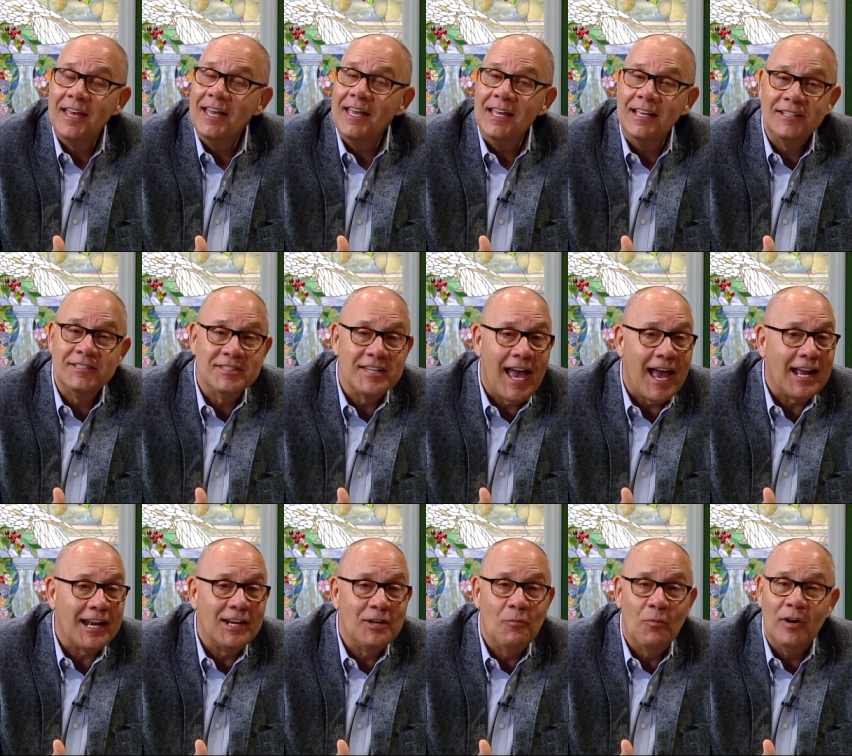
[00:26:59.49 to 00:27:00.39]

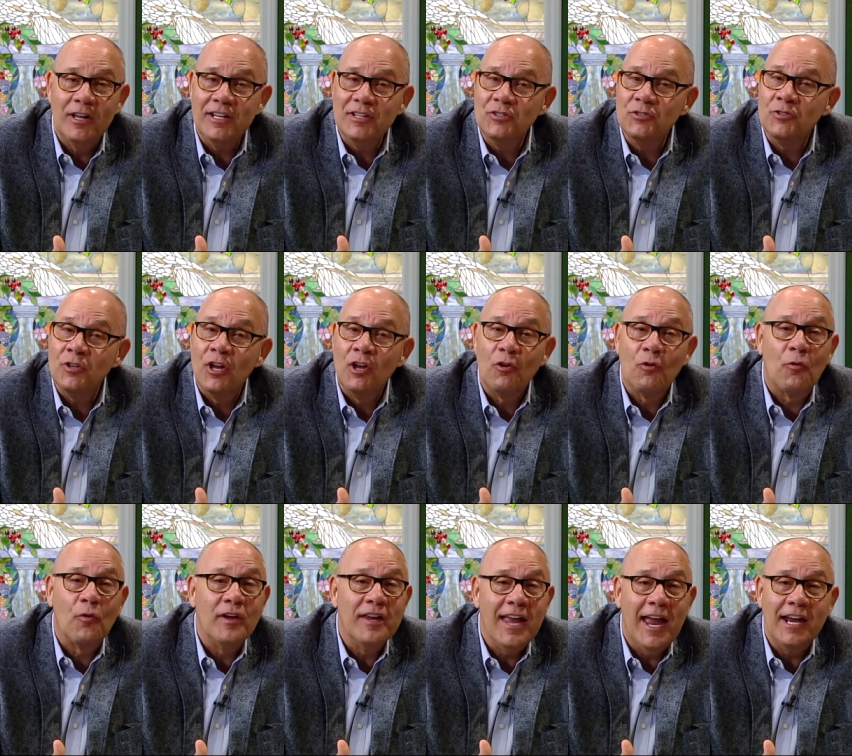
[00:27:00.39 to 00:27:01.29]
exactly what He's
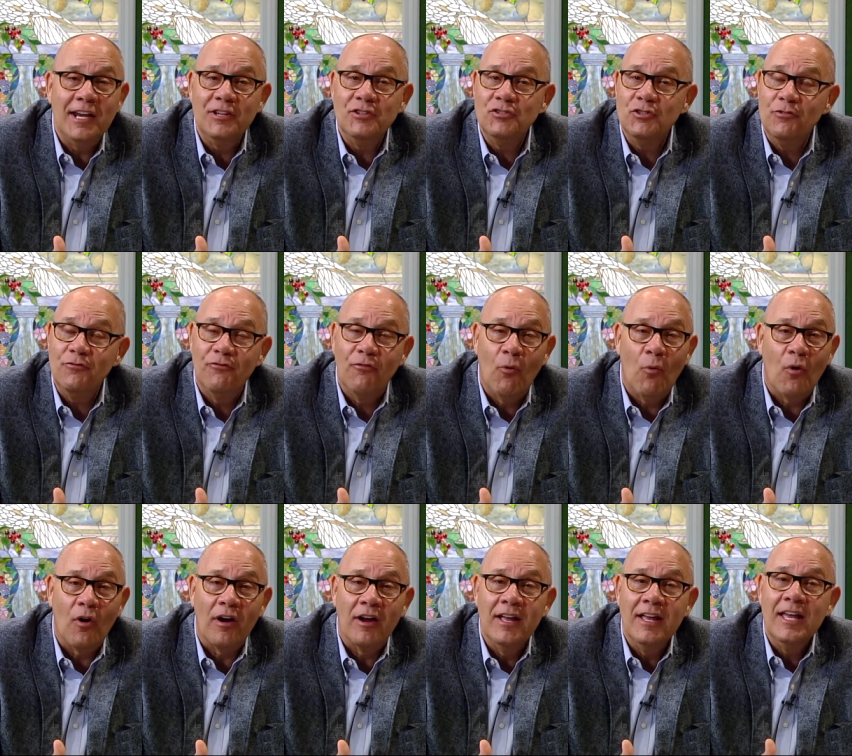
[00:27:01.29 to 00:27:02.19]
created you
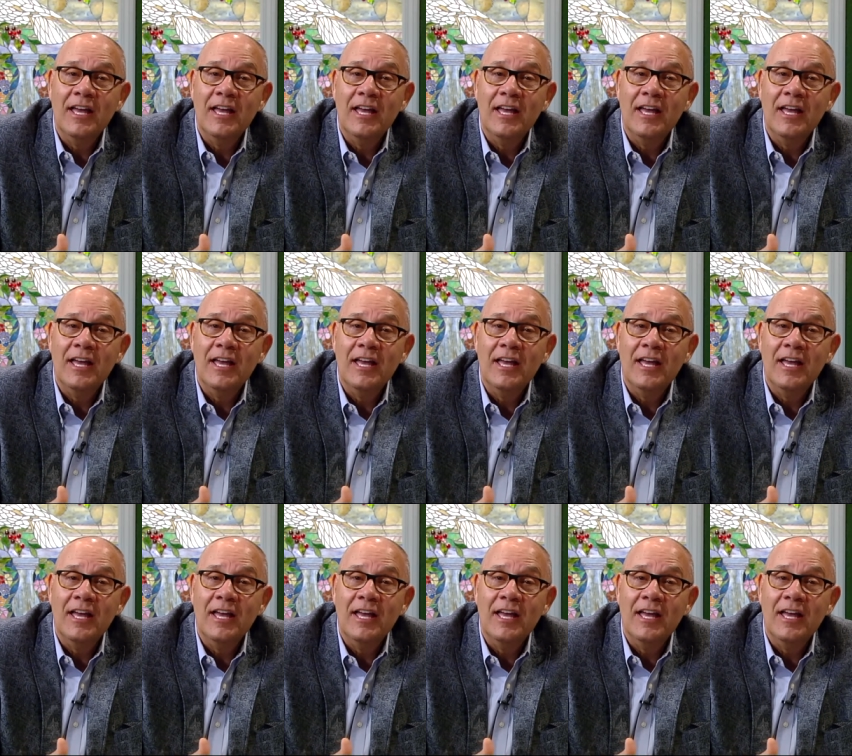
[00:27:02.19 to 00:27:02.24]
for.